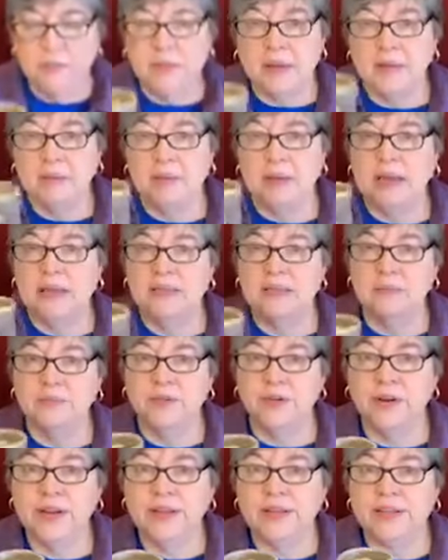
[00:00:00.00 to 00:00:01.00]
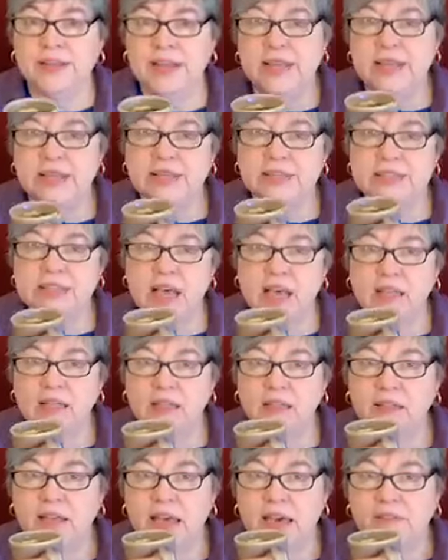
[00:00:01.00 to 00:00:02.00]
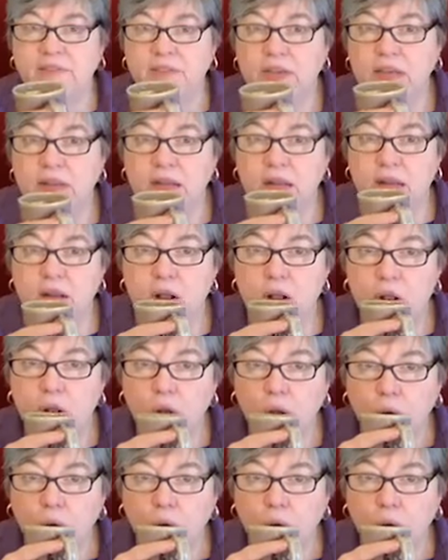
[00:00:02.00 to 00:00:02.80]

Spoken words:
be because I'm drinking tea and it's got a little caffeine in it.